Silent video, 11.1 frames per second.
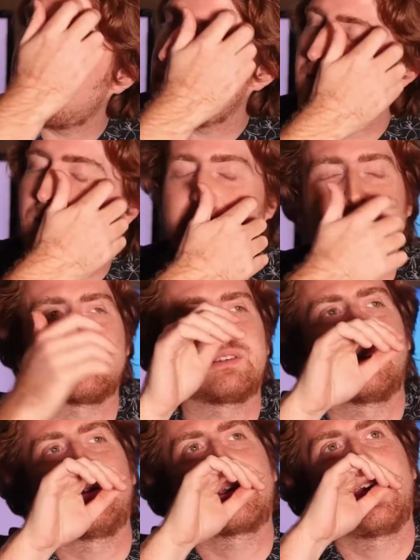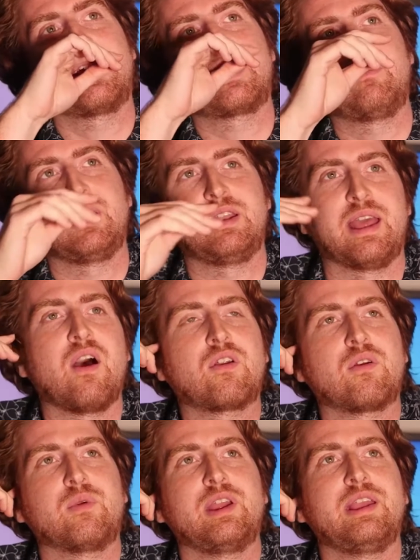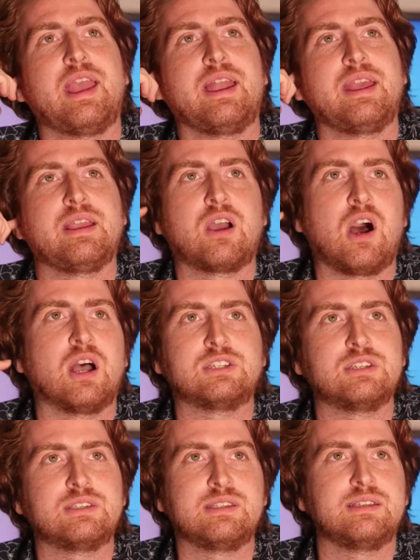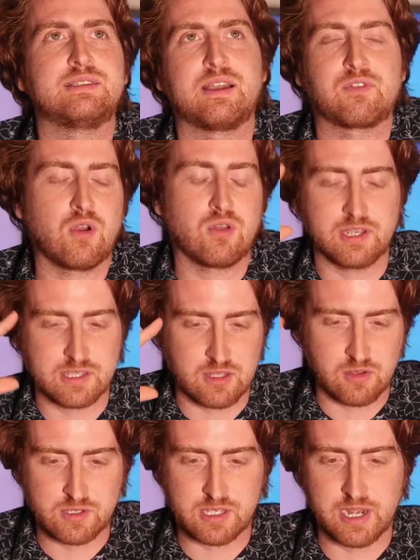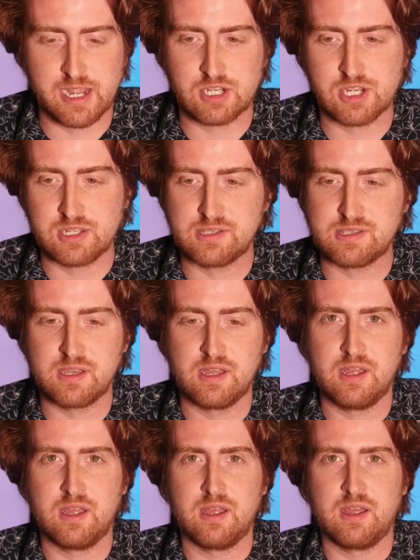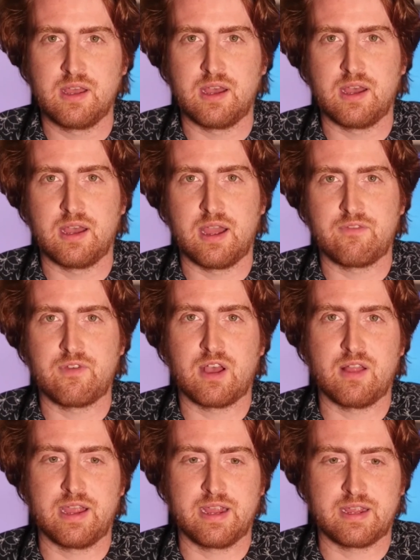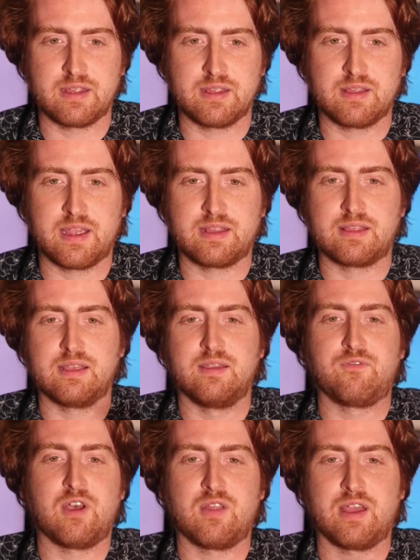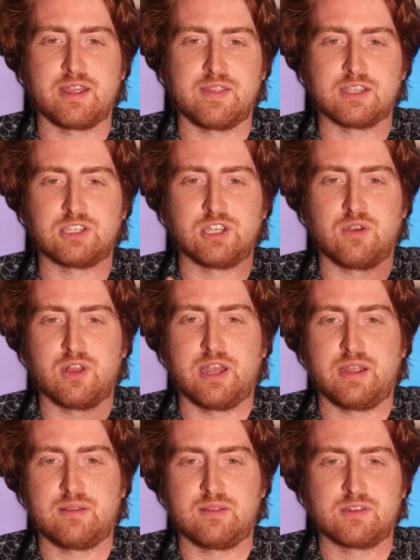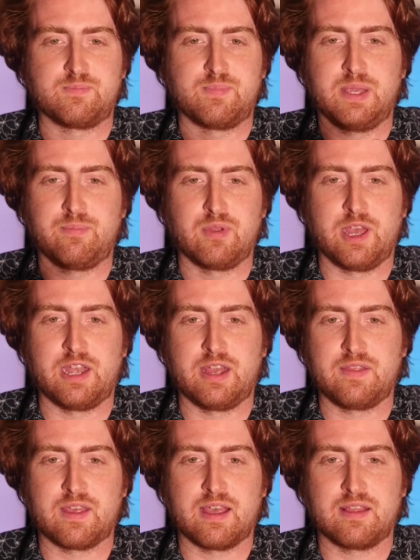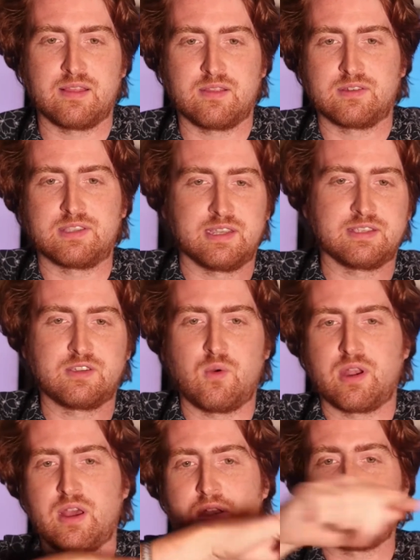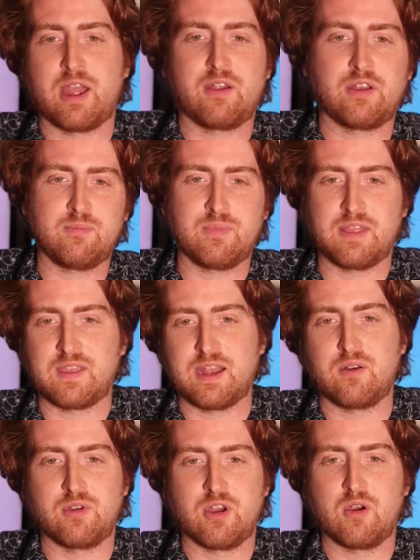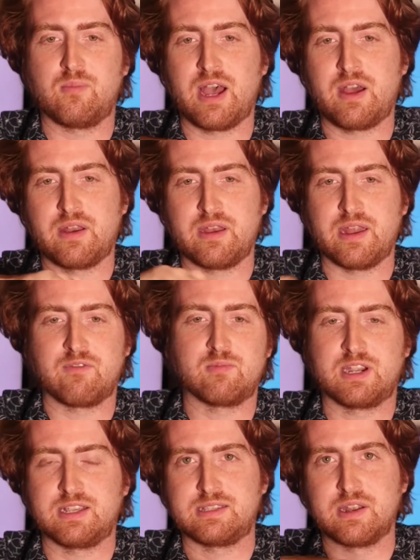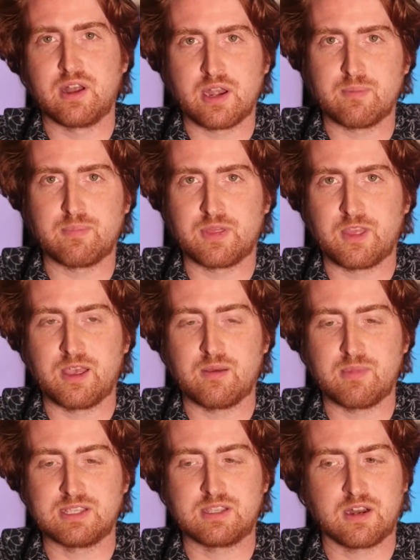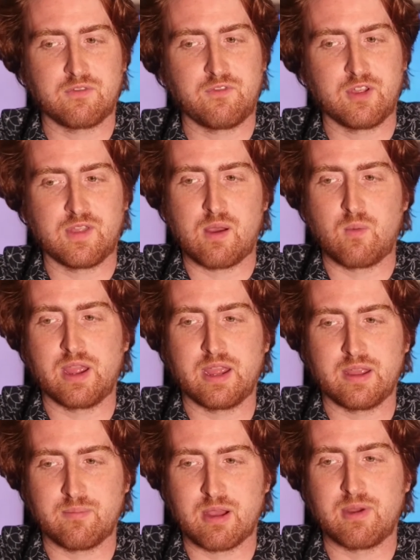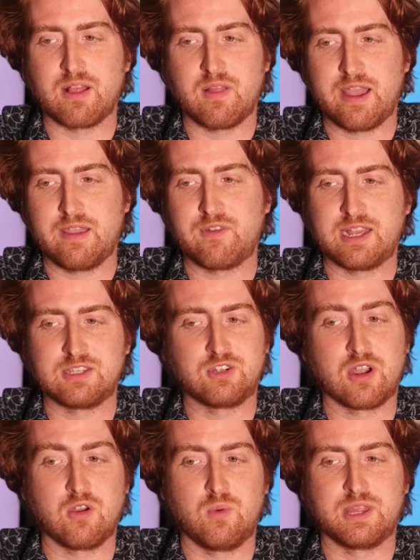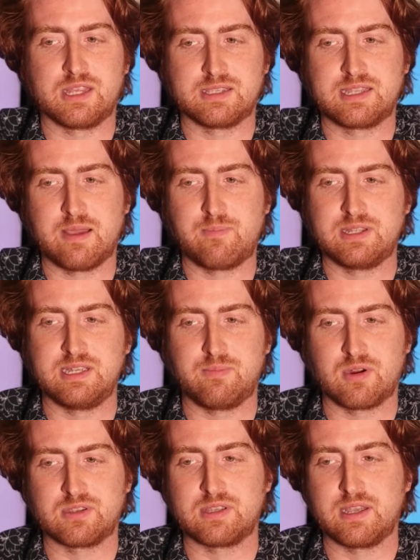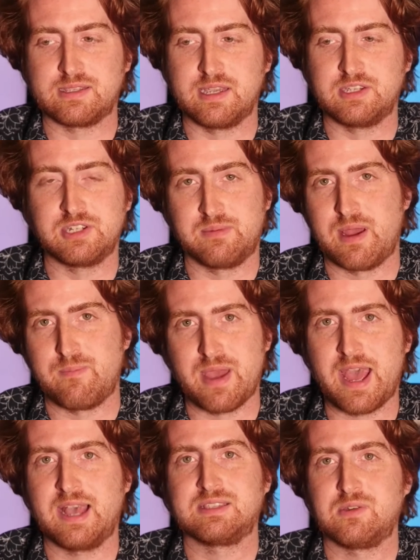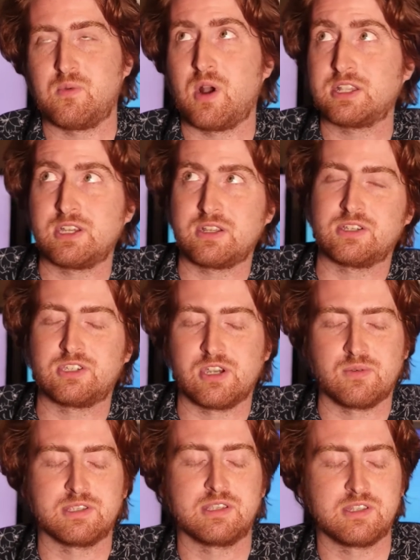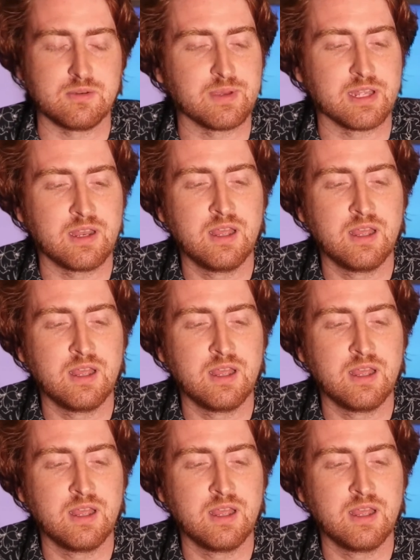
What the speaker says: And when I was kind of coming down or regaining consciousness after all these hallucinations, I felt like it felt like in that show, like there's people in it that there's things going on around that they don't know about, and everybody's in on it but them. I started feeling that way about my life, and I struggled with this type of depersonalization in my past. So watching this show was stupid.